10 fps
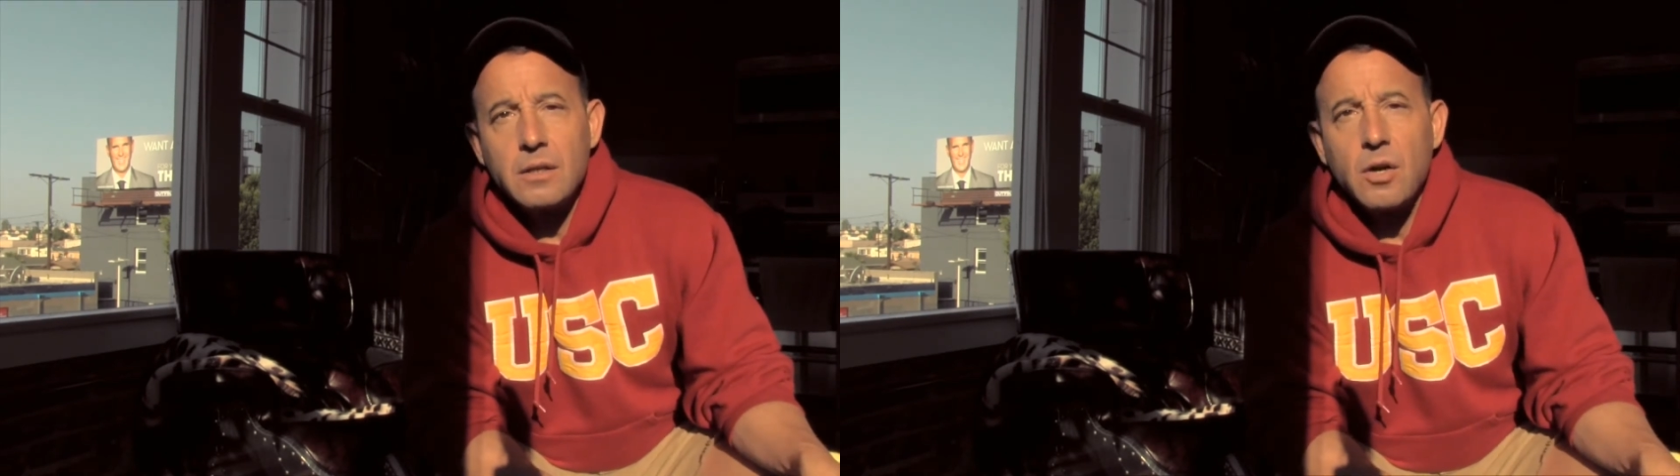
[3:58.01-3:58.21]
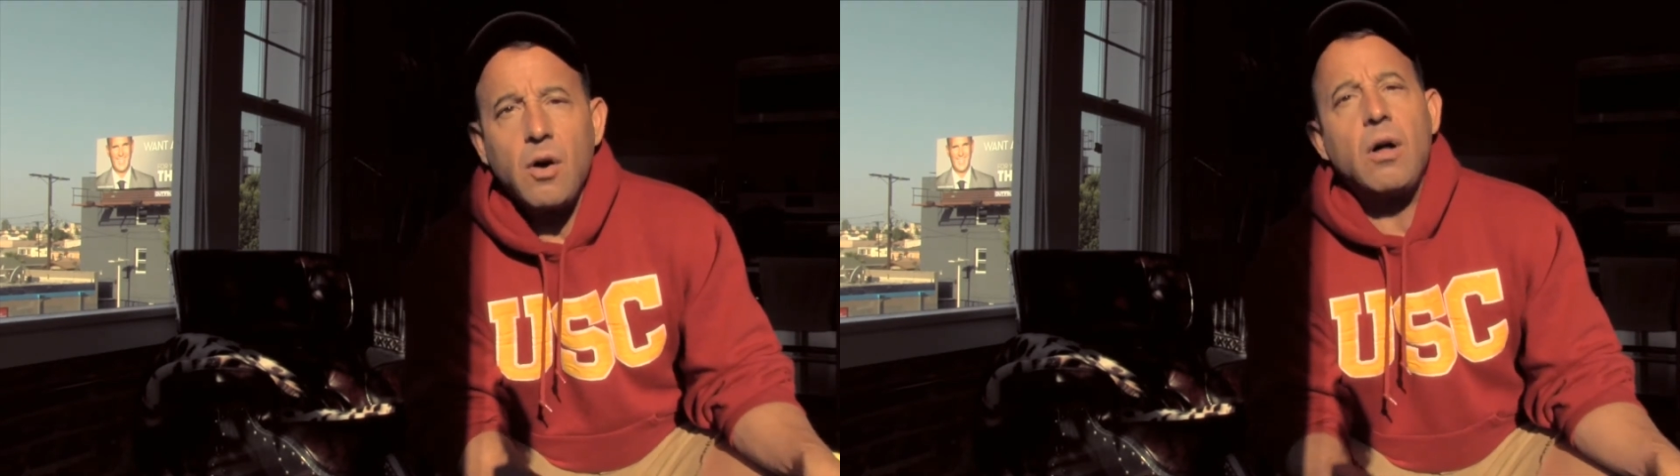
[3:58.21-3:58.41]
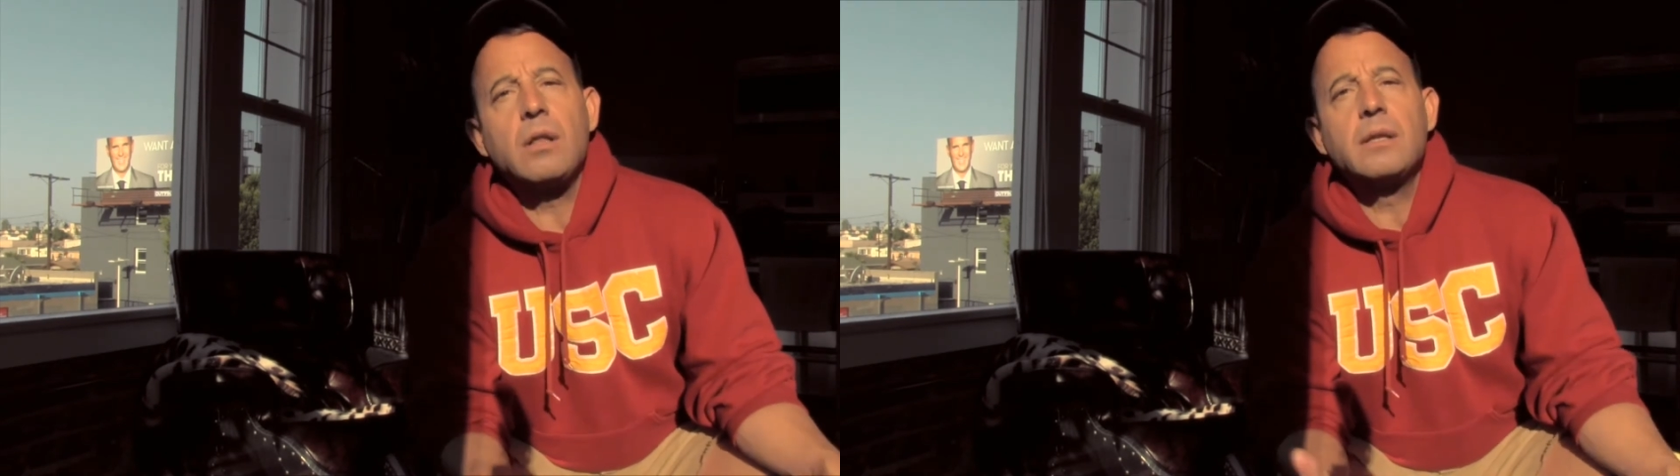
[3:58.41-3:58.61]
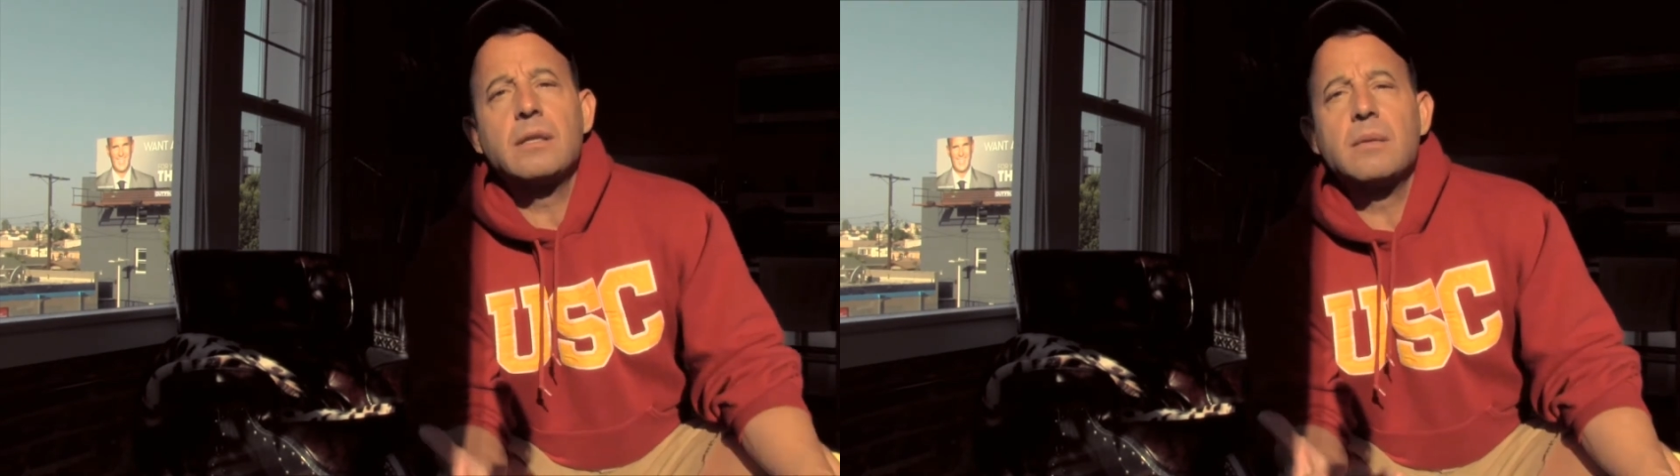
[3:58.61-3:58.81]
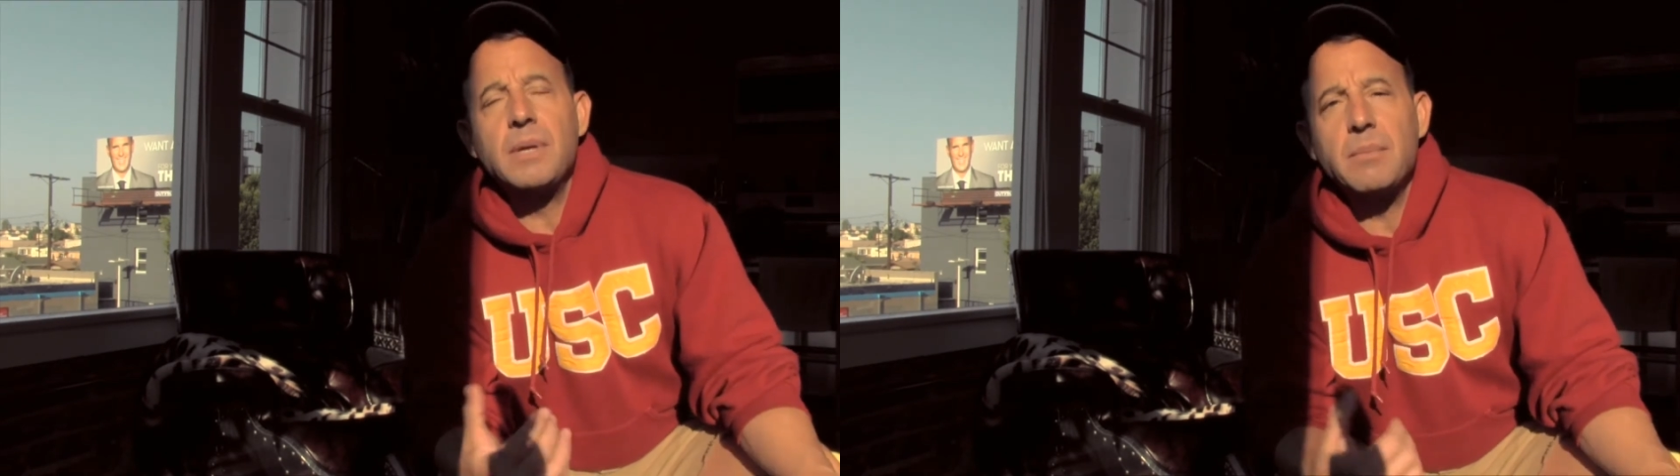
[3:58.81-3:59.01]

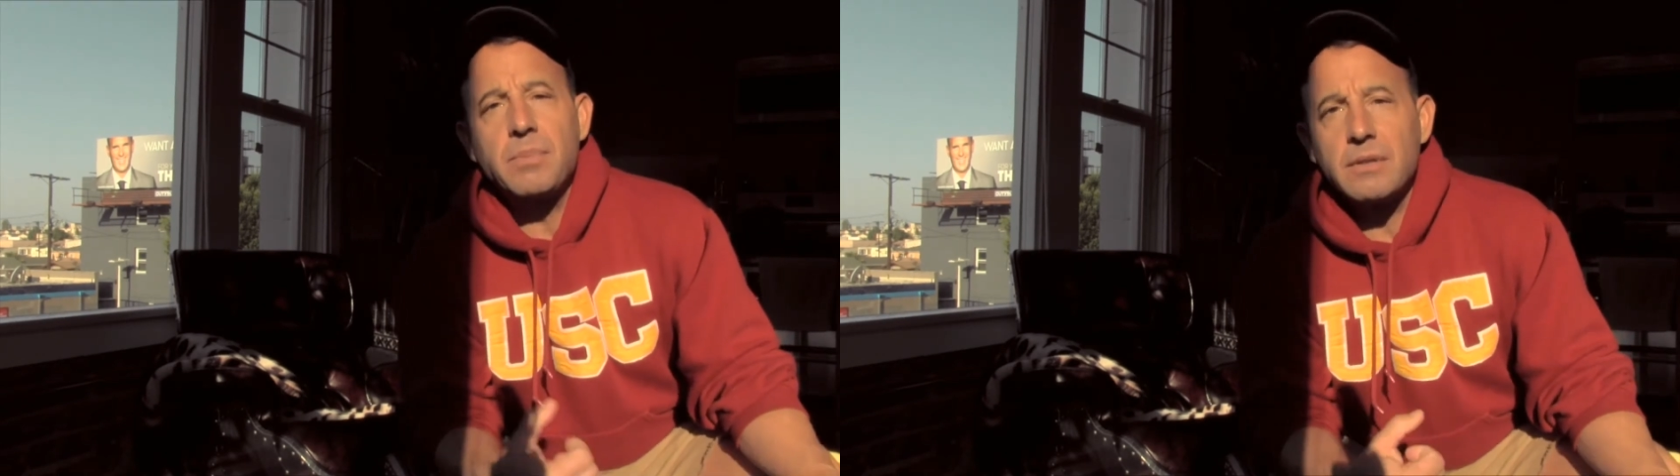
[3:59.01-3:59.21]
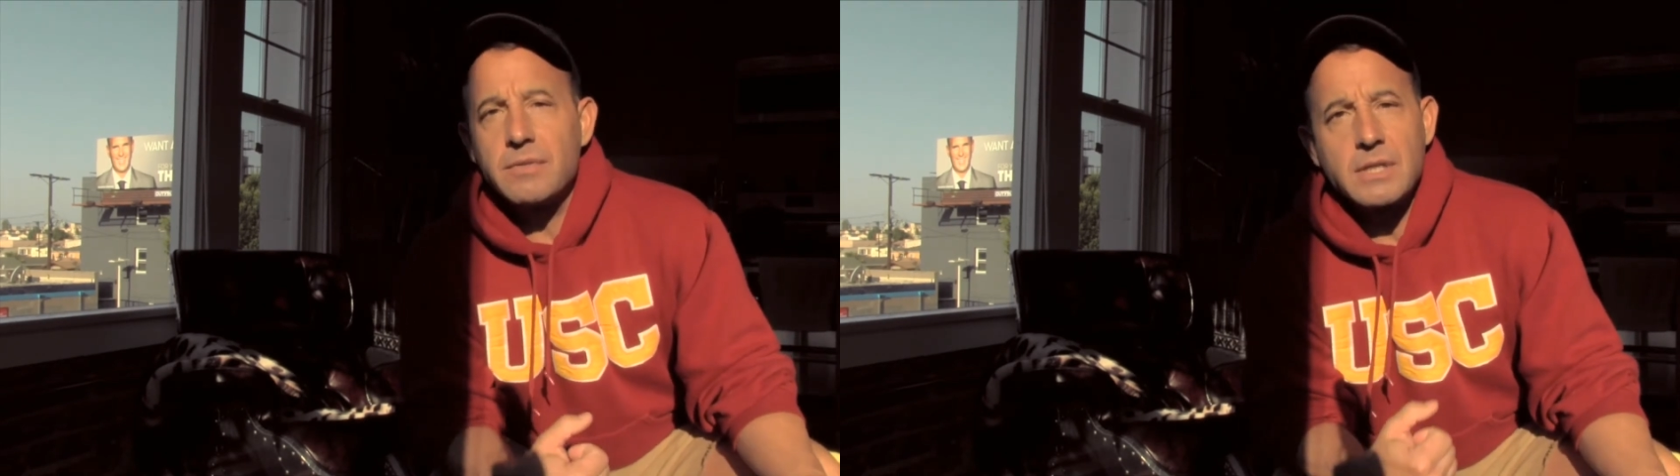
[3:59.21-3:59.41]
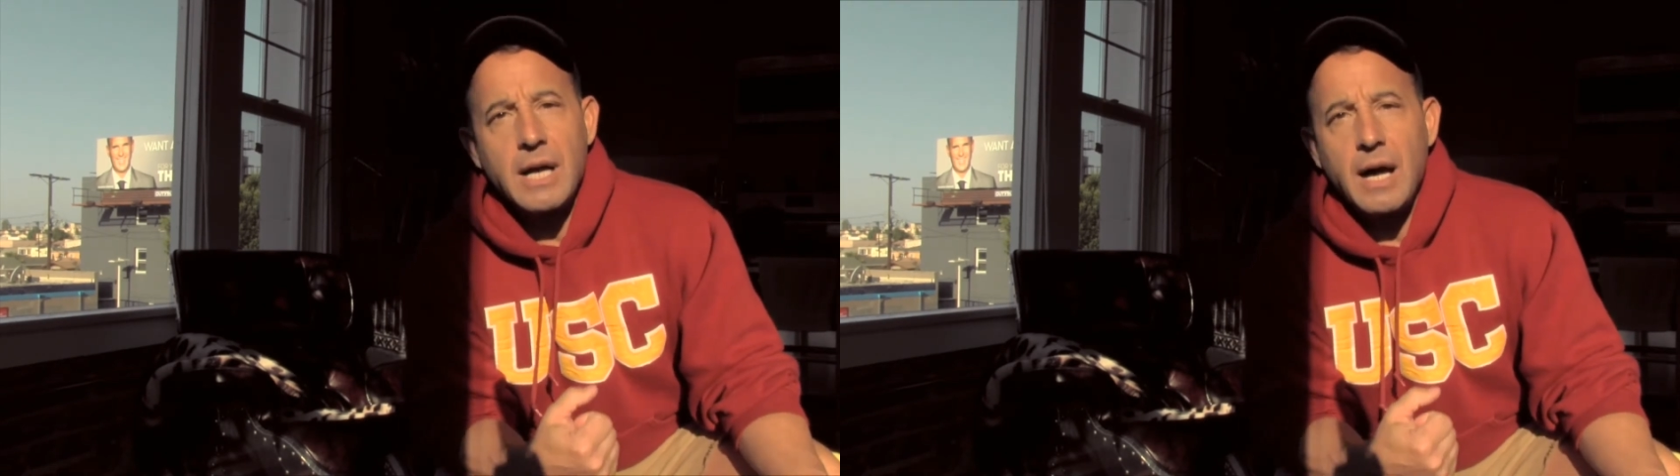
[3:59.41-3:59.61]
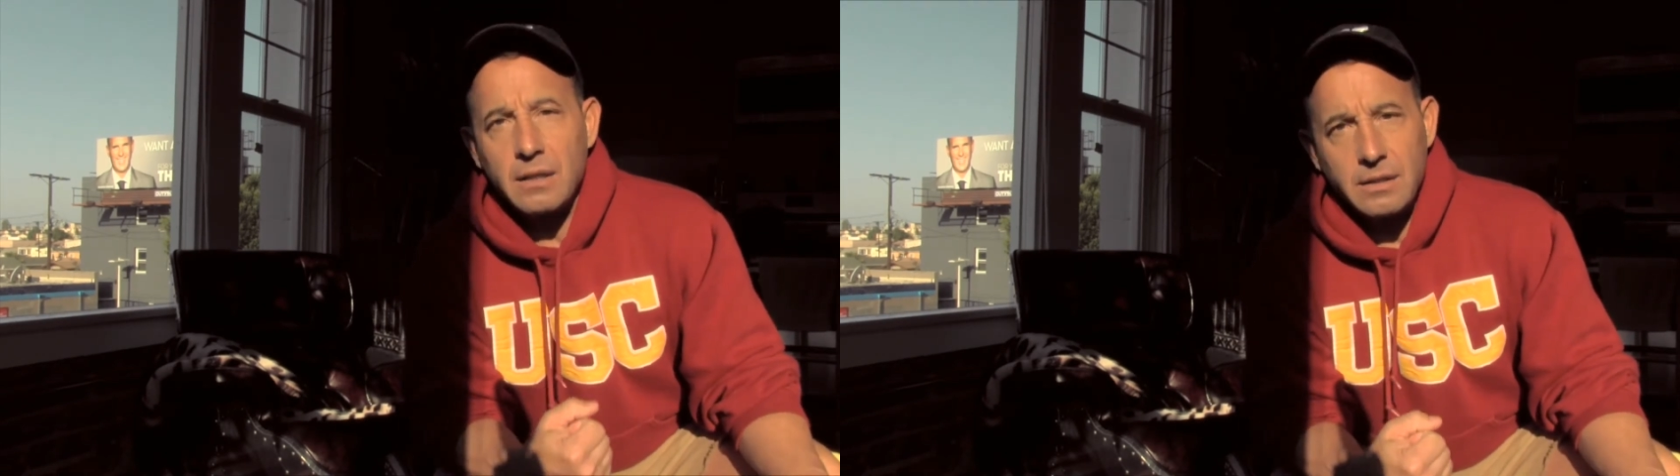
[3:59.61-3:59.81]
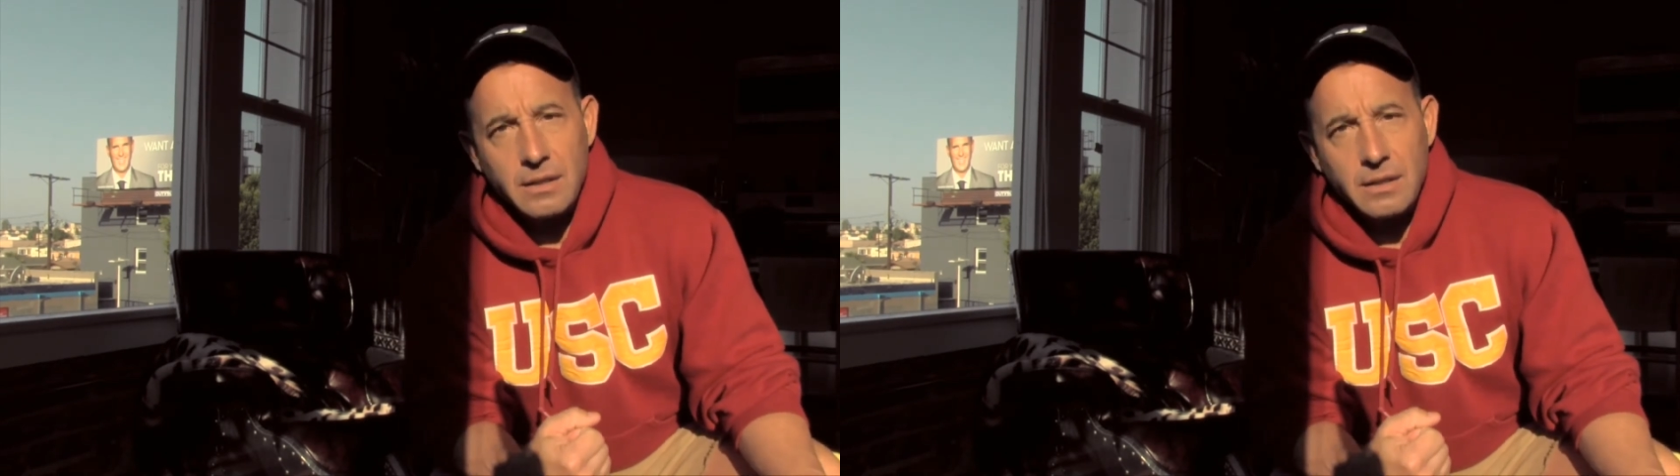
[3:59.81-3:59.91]
calling the people of Scotland